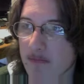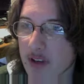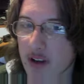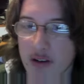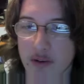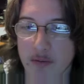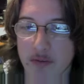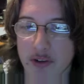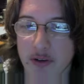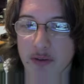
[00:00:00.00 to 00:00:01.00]
I don't
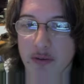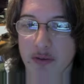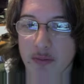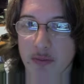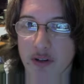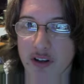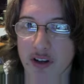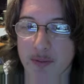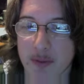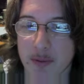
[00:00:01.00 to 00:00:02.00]
view a
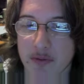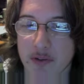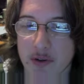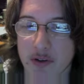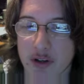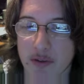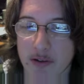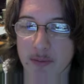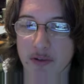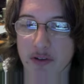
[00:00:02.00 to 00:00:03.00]
lot of people view comic
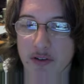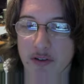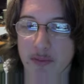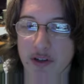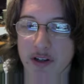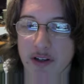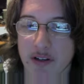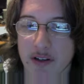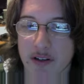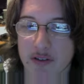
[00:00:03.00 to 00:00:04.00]
books as being
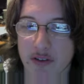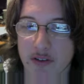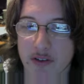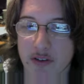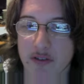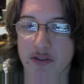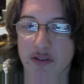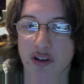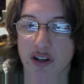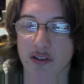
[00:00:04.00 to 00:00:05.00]
like just as
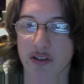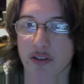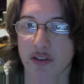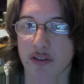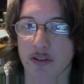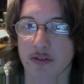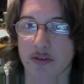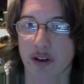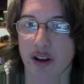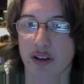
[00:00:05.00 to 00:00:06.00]
childish and
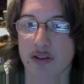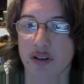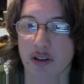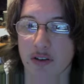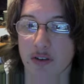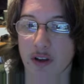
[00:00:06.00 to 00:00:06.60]
trashy as